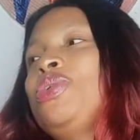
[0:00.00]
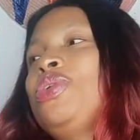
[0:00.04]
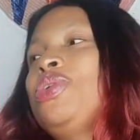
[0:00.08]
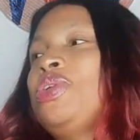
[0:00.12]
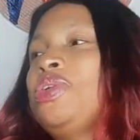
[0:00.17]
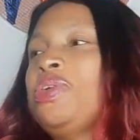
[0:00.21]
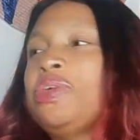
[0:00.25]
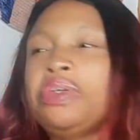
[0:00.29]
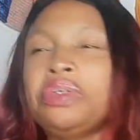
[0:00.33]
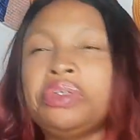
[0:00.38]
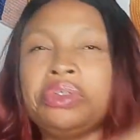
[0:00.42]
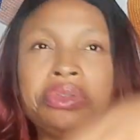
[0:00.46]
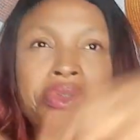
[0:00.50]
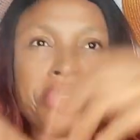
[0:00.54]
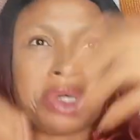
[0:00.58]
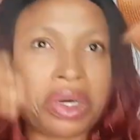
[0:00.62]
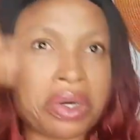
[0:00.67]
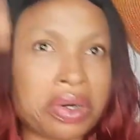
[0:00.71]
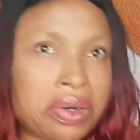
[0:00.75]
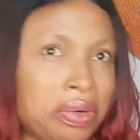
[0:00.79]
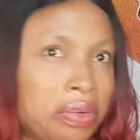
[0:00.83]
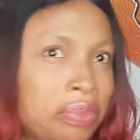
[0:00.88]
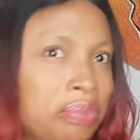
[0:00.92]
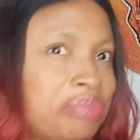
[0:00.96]
you
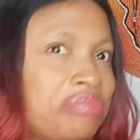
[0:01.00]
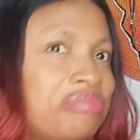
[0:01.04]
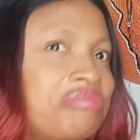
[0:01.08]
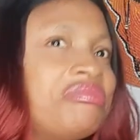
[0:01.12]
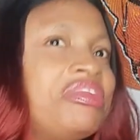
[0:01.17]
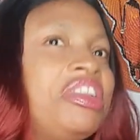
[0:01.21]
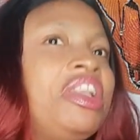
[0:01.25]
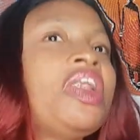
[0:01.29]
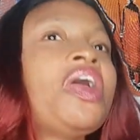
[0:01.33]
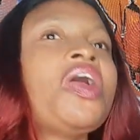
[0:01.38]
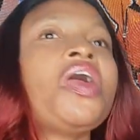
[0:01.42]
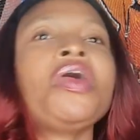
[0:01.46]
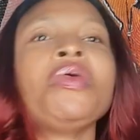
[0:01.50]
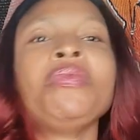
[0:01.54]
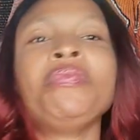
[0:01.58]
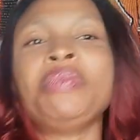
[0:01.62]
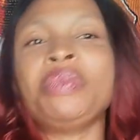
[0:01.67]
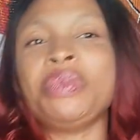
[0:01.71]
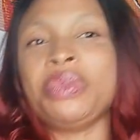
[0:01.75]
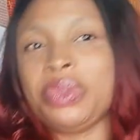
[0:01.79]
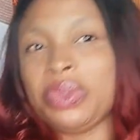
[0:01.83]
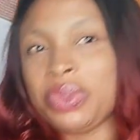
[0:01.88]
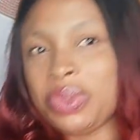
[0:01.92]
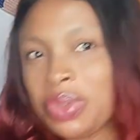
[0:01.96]
know, law
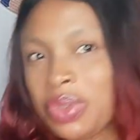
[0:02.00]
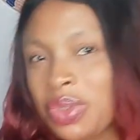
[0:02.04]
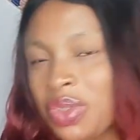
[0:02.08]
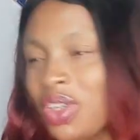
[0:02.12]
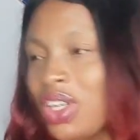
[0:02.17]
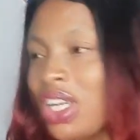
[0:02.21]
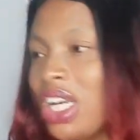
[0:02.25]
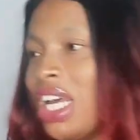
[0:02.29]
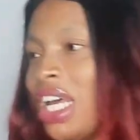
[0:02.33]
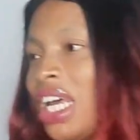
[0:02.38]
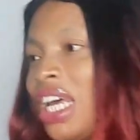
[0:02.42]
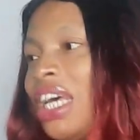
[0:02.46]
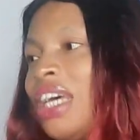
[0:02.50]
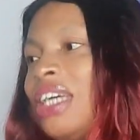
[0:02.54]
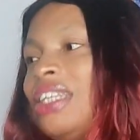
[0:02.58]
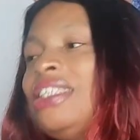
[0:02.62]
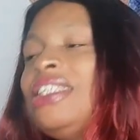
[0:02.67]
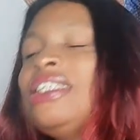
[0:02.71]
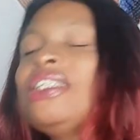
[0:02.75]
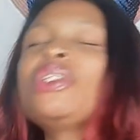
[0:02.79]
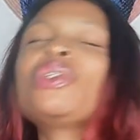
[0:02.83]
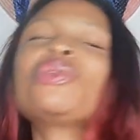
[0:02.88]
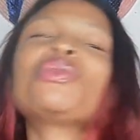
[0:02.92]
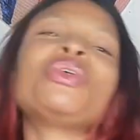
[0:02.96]
book,
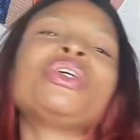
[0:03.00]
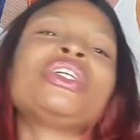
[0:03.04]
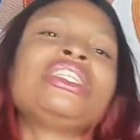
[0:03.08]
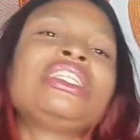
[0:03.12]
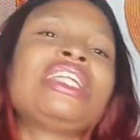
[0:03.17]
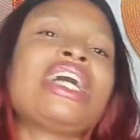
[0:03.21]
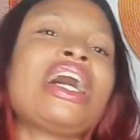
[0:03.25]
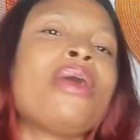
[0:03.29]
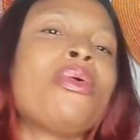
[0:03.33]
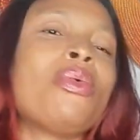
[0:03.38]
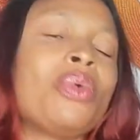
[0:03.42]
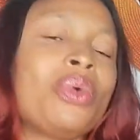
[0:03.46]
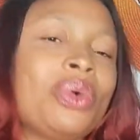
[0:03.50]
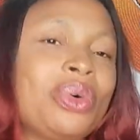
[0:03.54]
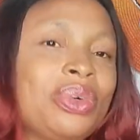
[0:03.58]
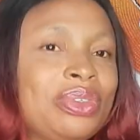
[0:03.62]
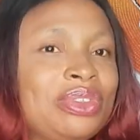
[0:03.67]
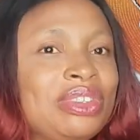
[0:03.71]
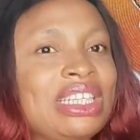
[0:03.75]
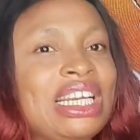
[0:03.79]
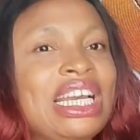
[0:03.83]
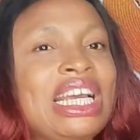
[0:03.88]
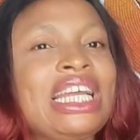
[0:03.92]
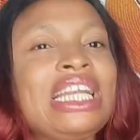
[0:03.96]
this one, that
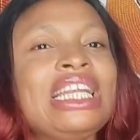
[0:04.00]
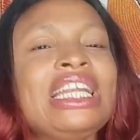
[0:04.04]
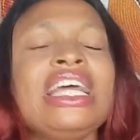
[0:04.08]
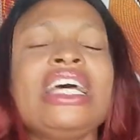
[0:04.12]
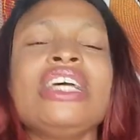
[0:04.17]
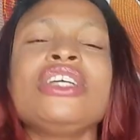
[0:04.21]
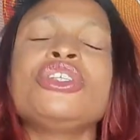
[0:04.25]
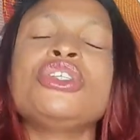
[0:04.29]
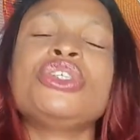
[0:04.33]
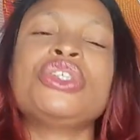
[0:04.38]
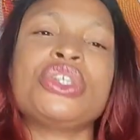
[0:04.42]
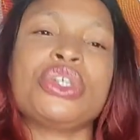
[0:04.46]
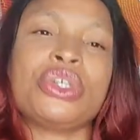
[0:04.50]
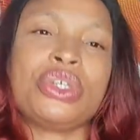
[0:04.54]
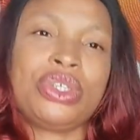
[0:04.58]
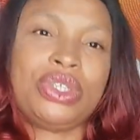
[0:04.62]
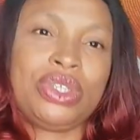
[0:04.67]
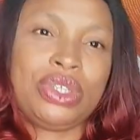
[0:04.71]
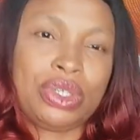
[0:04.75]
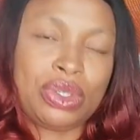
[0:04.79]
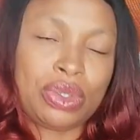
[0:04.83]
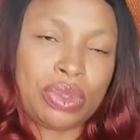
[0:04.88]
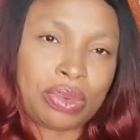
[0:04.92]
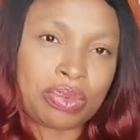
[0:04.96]
one, let's
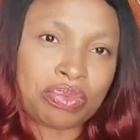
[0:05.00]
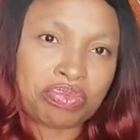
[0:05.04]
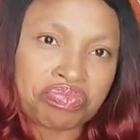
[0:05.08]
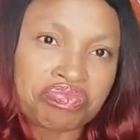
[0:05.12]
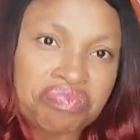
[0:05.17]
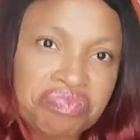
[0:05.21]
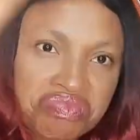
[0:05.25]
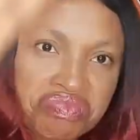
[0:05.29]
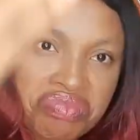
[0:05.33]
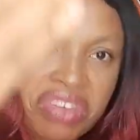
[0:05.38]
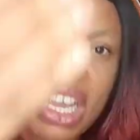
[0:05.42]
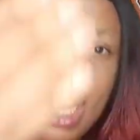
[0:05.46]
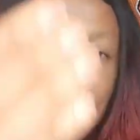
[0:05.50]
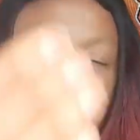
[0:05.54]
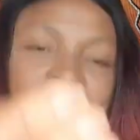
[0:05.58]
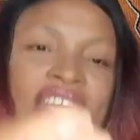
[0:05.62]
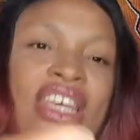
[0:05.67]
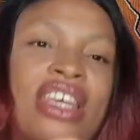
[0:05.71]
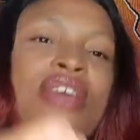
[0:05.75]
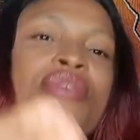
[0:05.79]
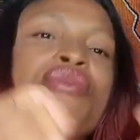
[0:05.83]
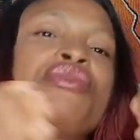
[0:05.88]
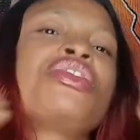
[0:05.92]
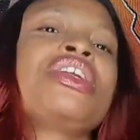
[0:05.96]
just, you know, make I
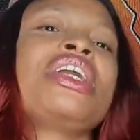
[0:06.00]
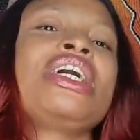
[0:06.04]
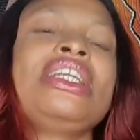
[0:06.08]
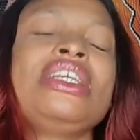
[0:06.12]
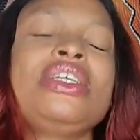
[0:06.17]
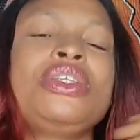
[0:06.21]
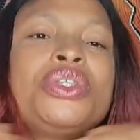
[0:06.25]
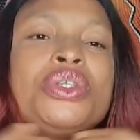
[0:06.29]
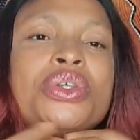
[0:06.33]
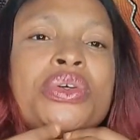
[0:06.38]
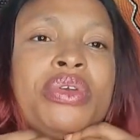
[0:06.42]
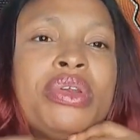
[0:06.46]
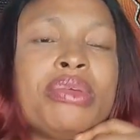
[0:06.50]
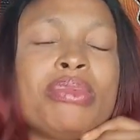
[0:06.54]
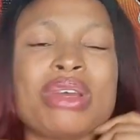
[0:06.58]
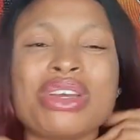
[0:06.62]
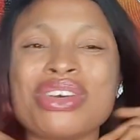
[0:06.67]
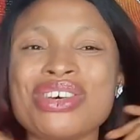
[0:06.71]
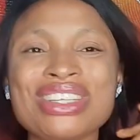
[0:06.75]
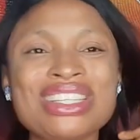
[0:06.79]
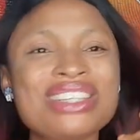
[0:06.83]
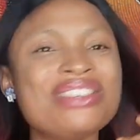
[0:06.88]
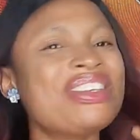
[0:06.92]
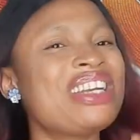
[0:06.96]
give una the story,
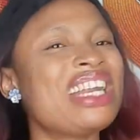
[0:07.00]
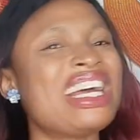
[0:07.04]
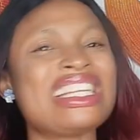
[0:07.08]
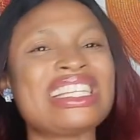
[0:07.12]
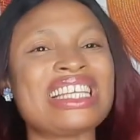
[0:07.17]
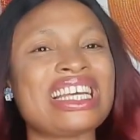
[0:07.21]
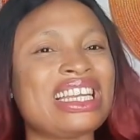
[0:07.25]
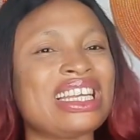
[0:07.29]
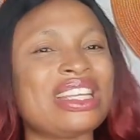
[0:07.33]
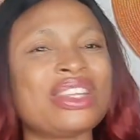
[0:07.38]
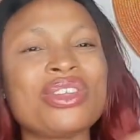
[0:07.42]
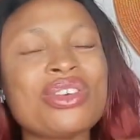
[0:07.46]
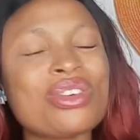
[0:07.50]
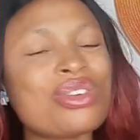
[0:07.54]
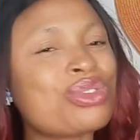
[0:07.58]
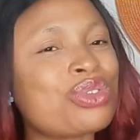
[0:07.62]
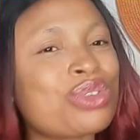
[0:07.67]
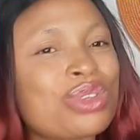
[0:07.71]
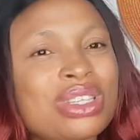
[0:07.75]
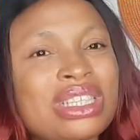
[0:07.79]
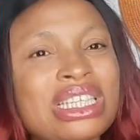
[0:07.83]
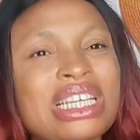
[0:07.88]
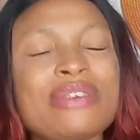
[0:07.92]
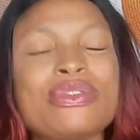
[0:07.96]
because even as I talk
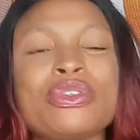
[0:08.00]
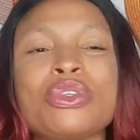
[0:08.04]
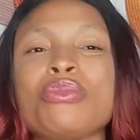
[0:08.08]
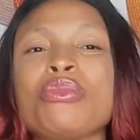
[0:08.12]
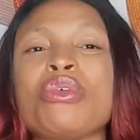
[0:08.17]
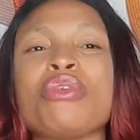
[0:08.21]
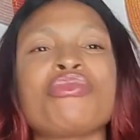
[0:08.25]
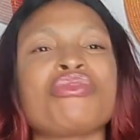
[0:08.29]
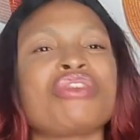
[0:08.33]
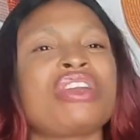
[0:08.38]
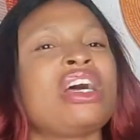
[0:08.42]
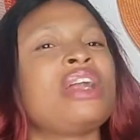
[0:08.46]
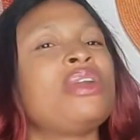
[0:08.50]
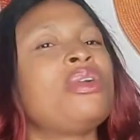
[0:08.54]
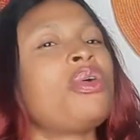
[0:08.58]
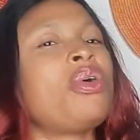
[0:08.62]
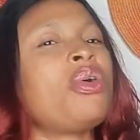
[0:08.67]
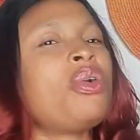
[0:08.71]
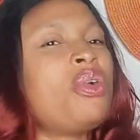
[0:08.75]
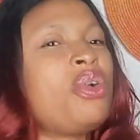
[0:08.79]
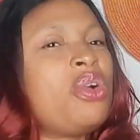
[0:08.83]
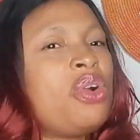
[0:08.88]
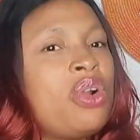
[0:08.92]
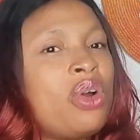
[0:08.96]
so self, some of una
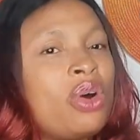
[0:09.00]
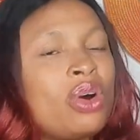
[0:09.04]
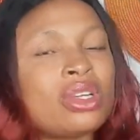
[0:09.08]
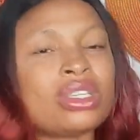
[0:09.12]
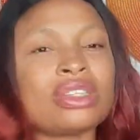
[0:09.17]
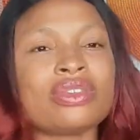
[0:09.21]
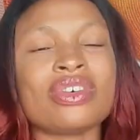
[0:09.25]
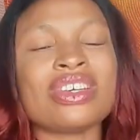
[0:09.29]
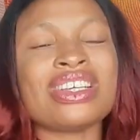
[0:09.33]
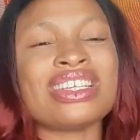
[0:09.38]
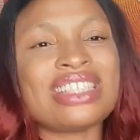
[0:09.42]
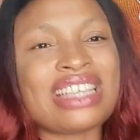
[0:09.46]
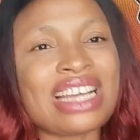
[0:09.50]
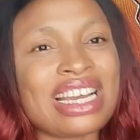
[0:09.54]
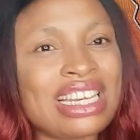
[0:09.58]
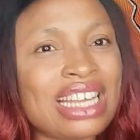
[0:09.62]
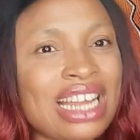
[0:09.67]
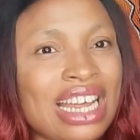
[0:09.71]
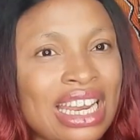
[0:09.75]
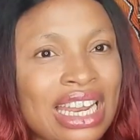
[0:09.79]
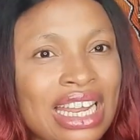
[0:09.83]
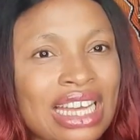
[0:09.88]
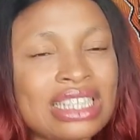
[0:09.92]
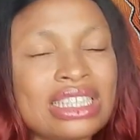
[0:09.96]
don't lost for inside
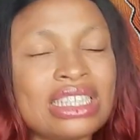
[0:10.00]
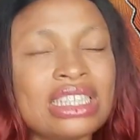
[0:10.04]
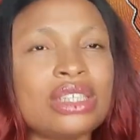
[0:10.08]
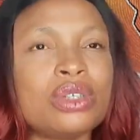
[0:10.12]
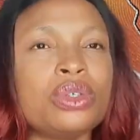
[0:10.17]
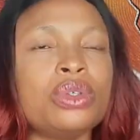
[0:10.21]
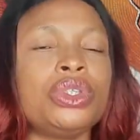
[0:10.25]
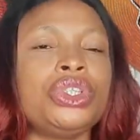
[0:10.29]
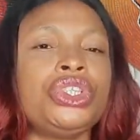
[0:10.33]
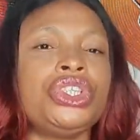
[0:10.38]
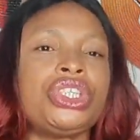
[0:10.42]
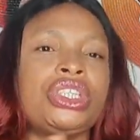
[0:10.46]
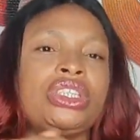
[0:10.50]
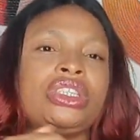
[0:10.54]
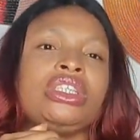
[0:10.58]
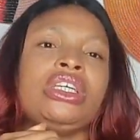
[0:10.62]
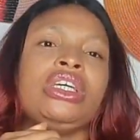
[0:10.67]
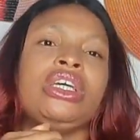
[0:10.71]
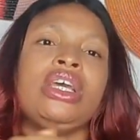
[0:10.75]
the Atlantic Ocean,